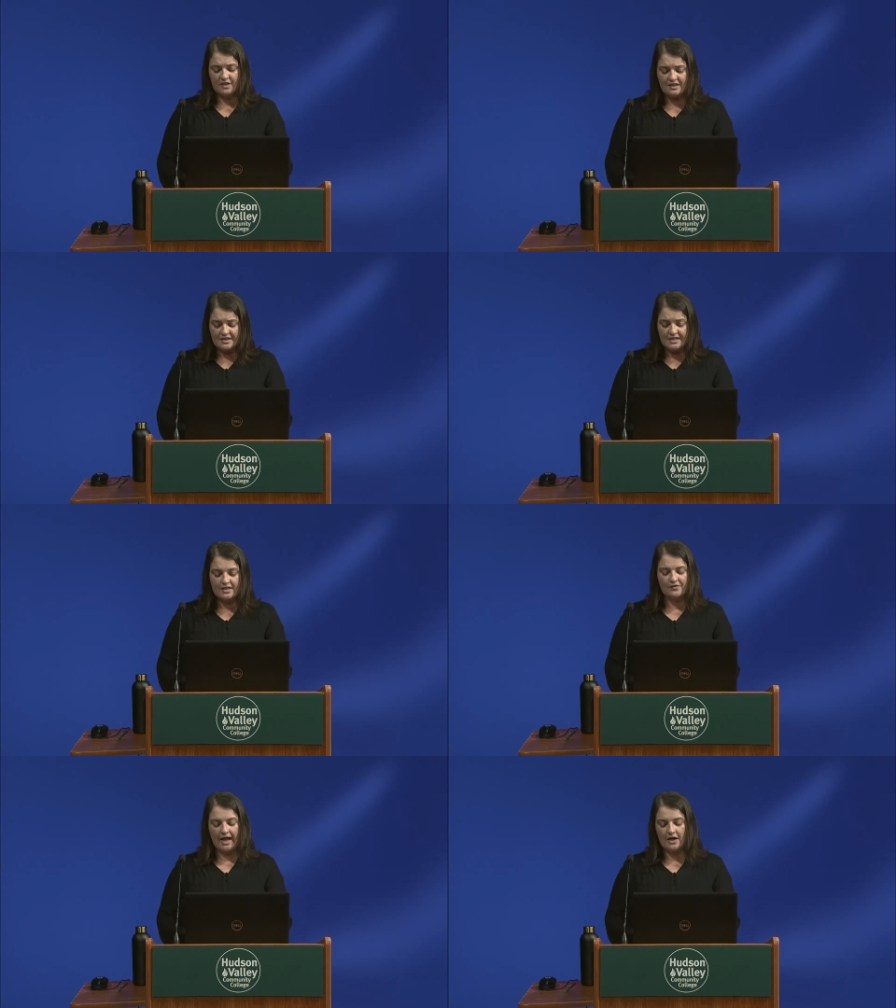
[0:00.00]
the
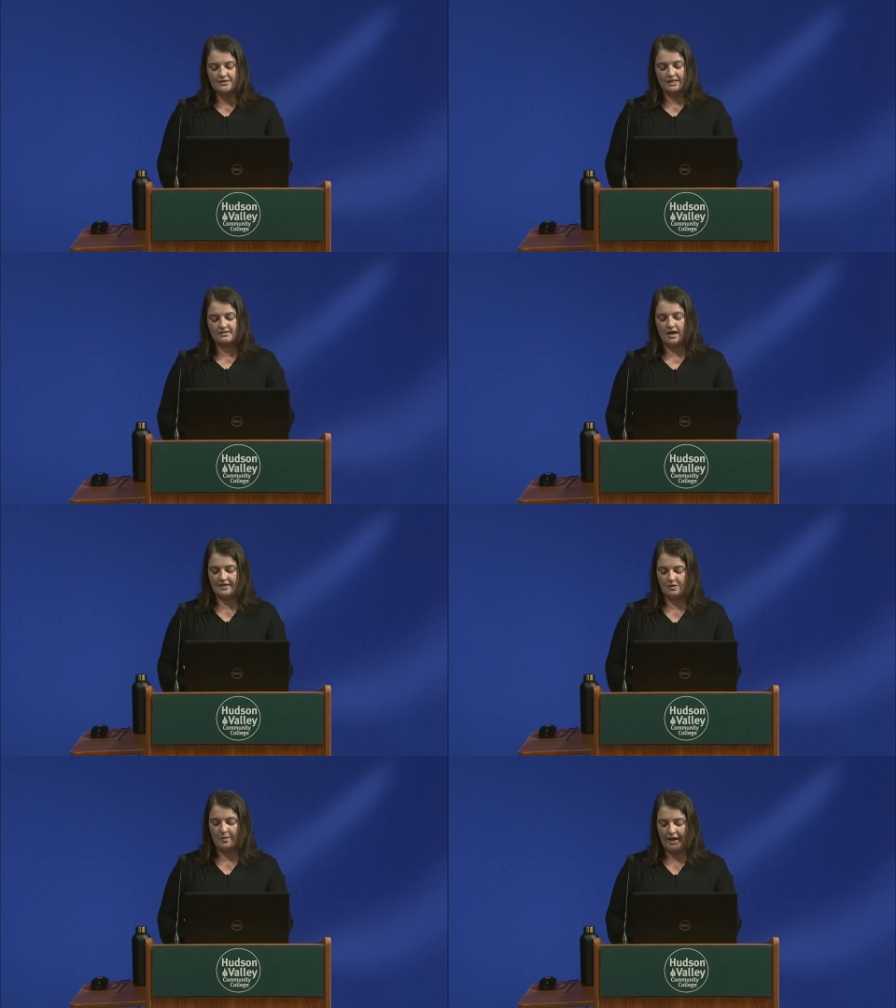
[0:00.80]
need for housing stock
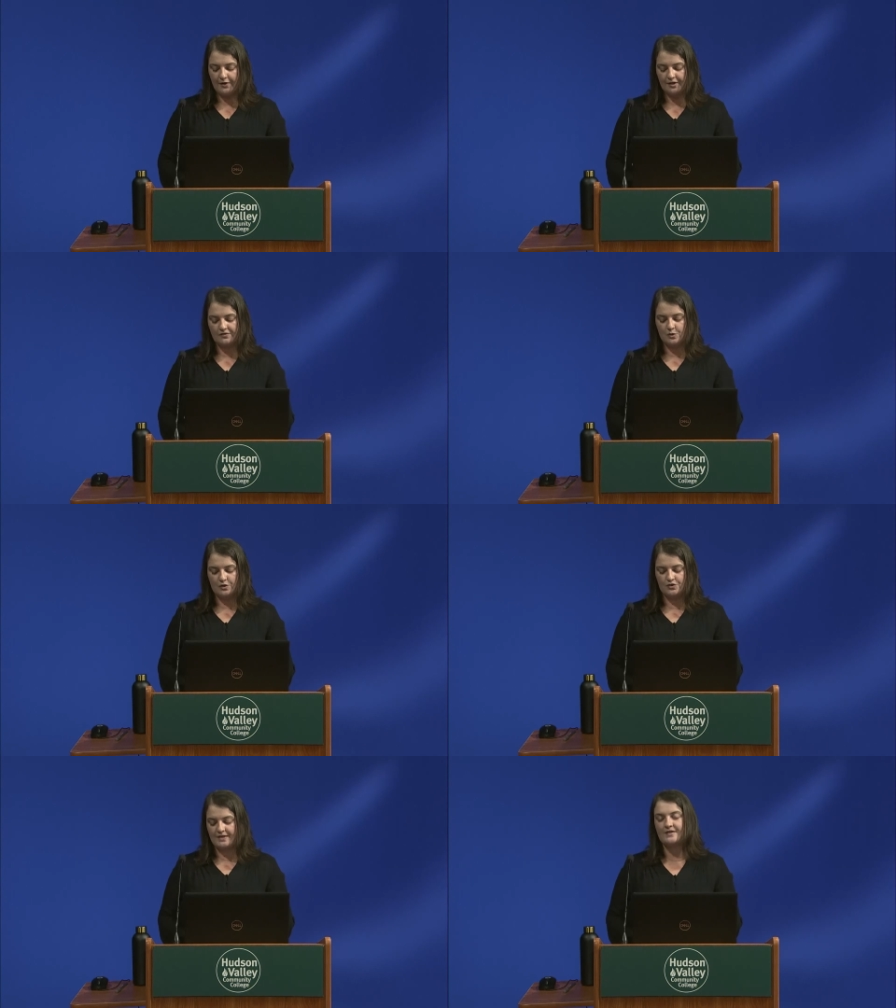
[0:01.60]
is imperative to
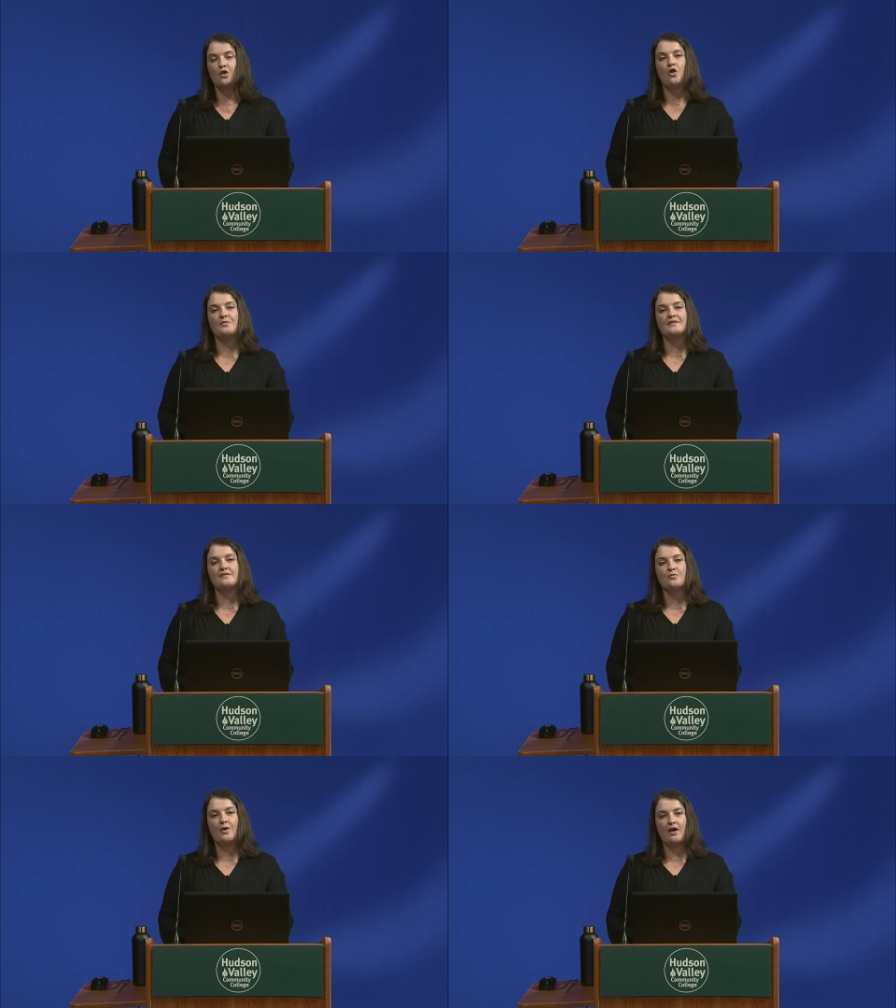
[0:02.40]
addressing
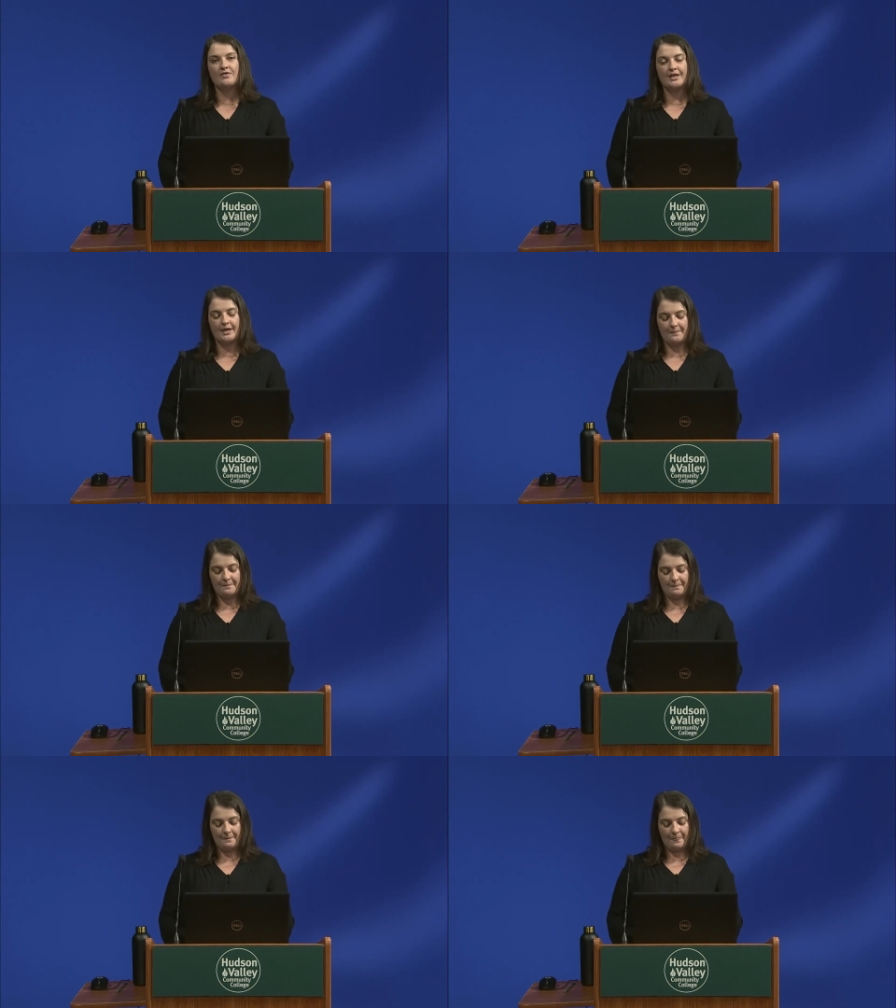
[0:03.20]
homelessness and poverty.
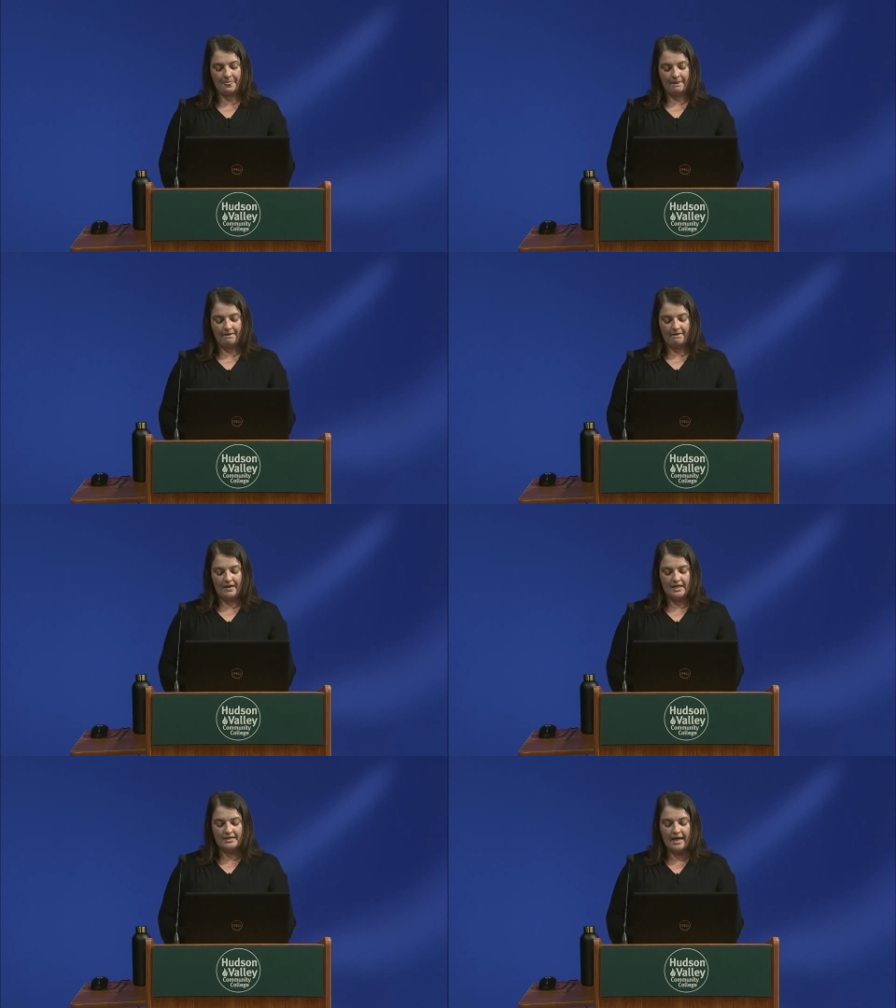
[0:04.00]

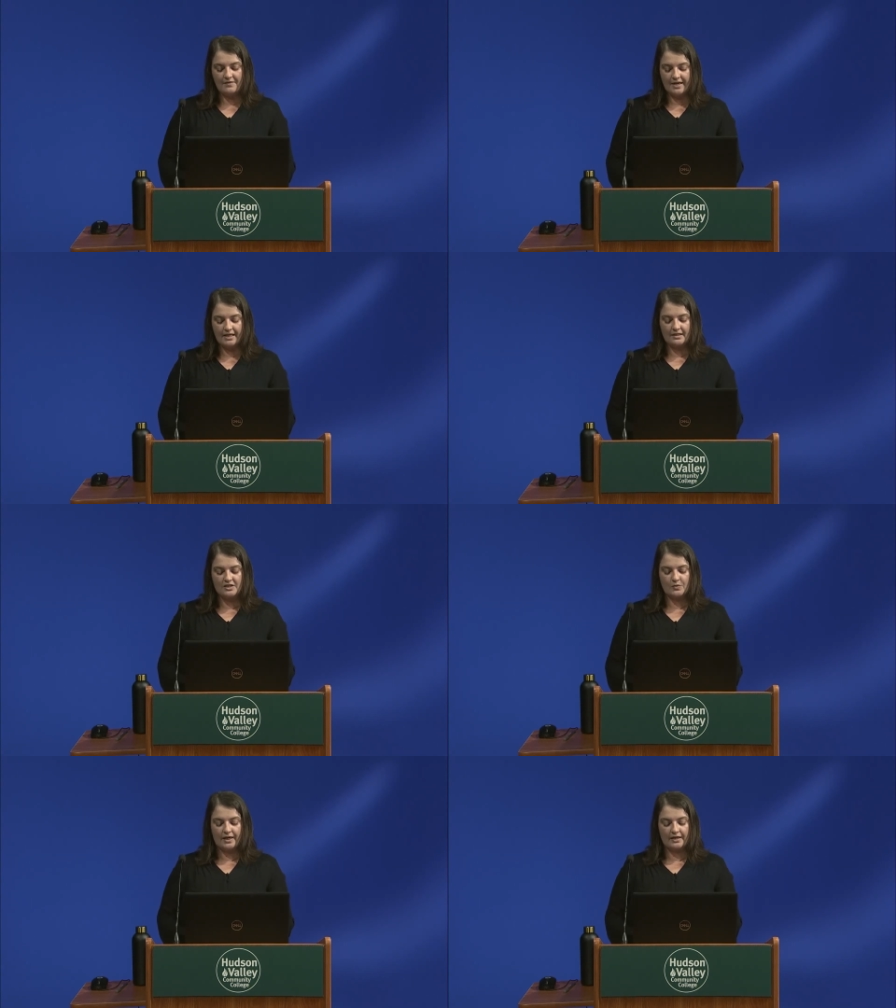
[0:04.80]
Navigating
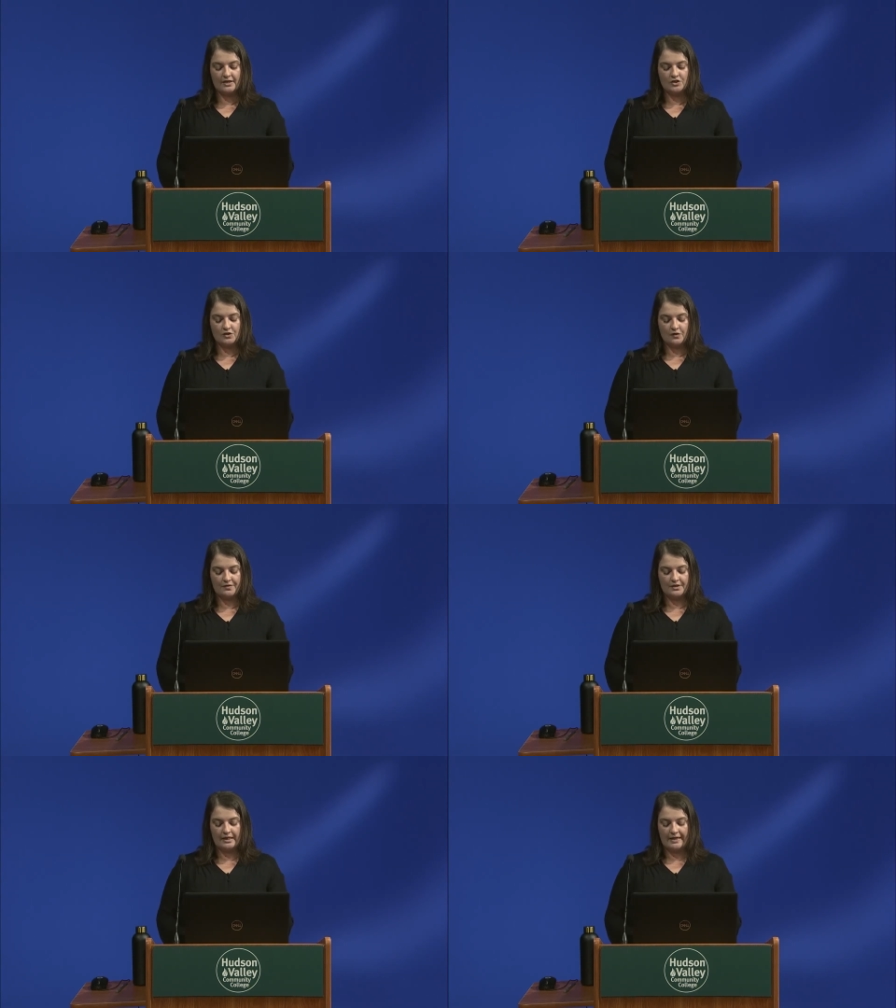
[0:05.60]
these regulations
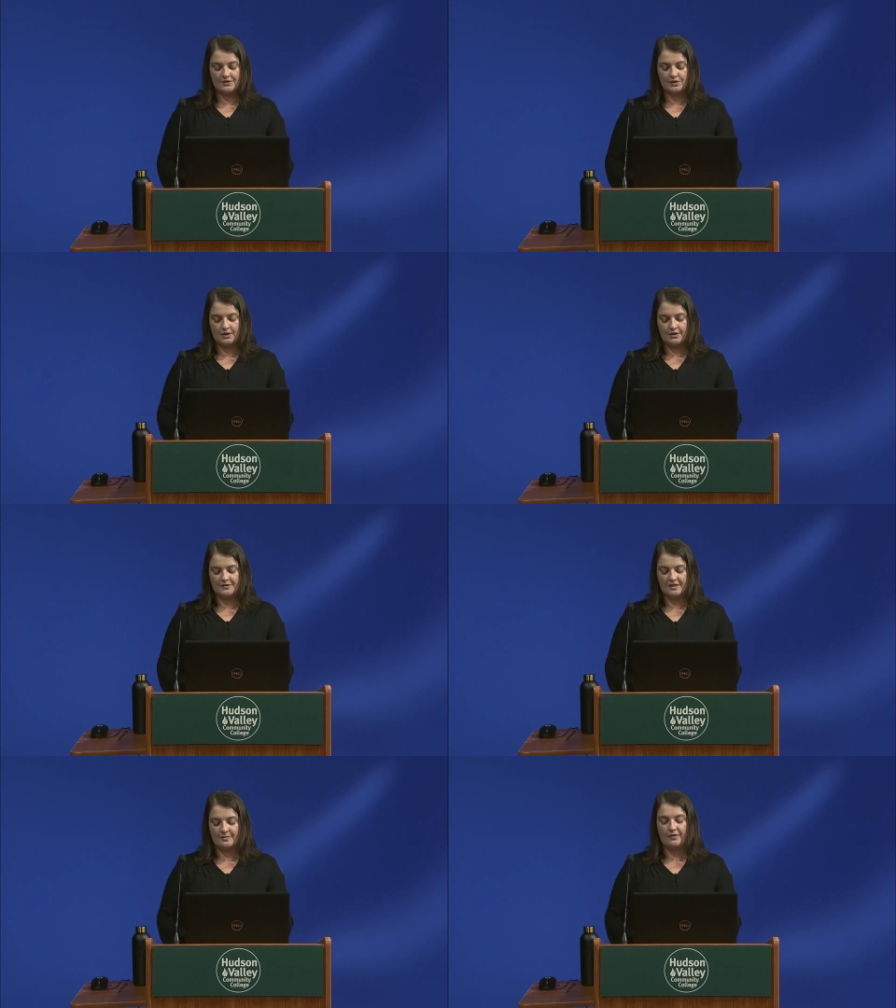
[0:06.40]
over the last two years
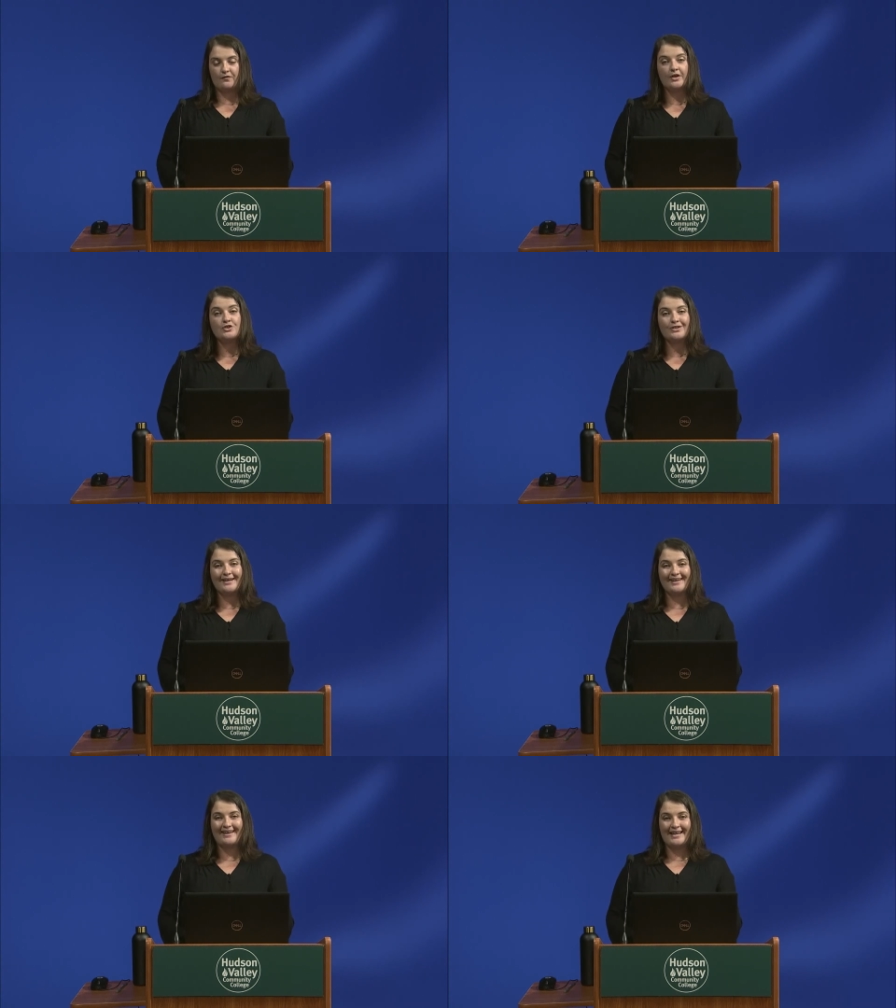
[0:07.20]
has been
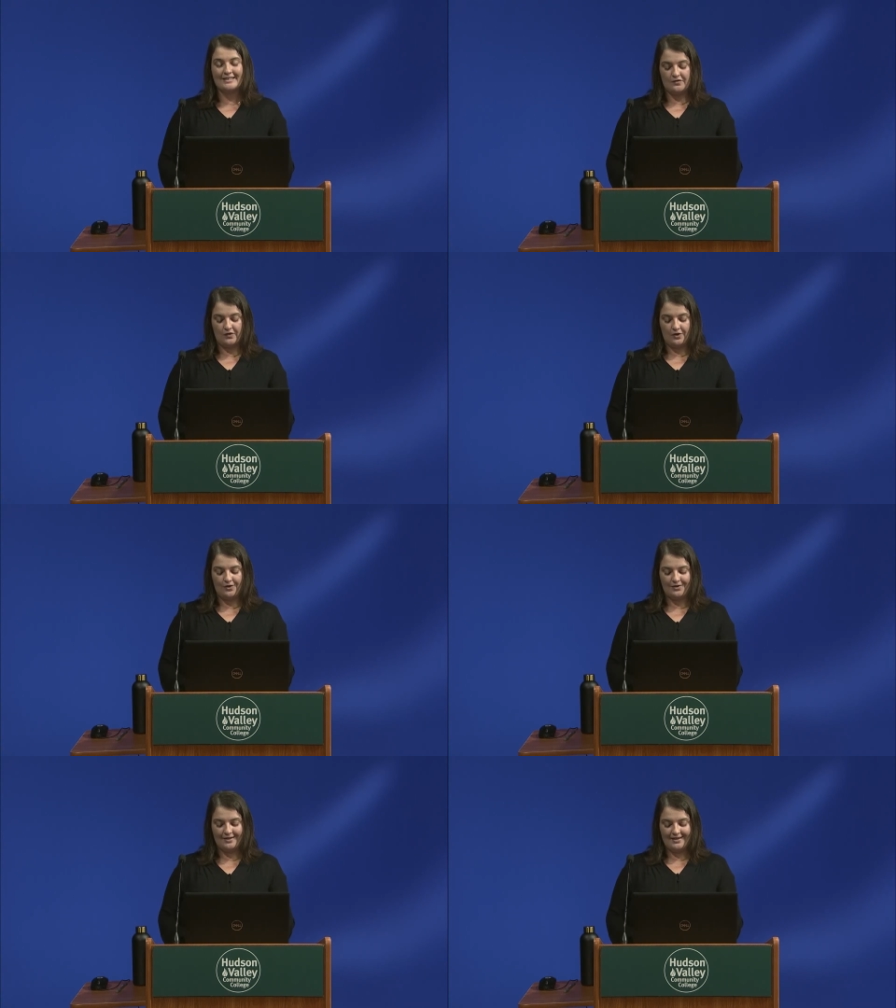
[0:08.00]
frustrating and
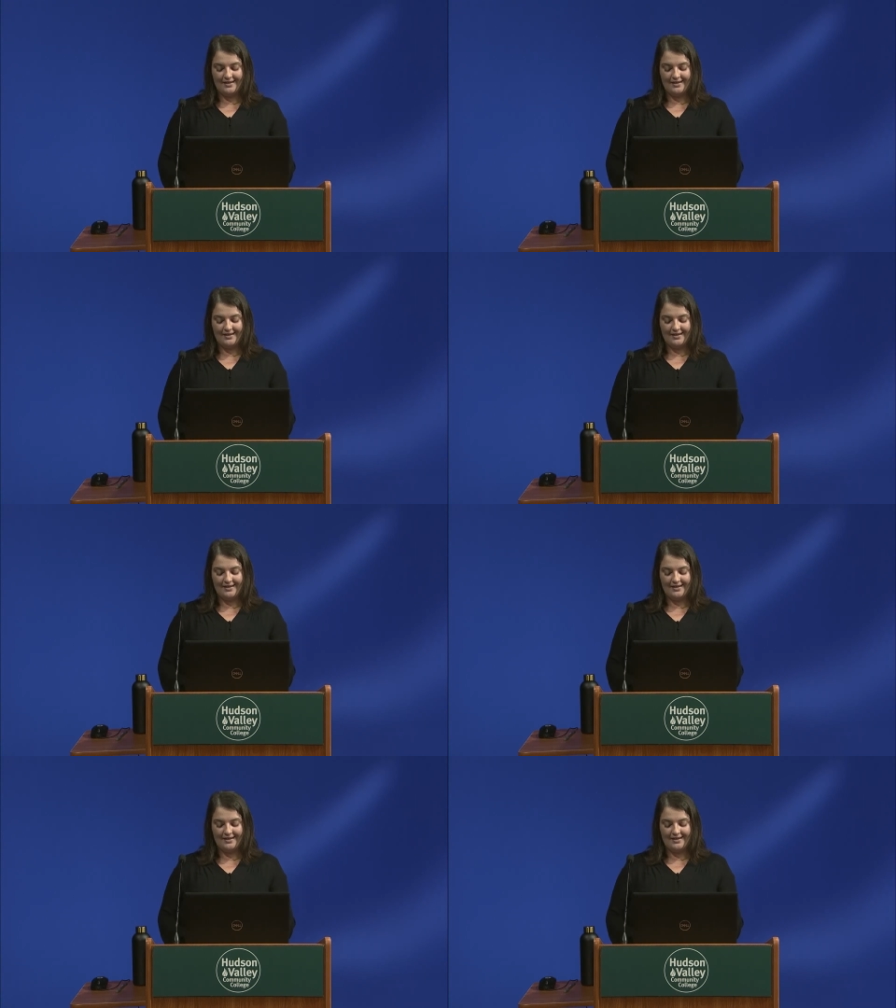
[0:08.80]
difficult,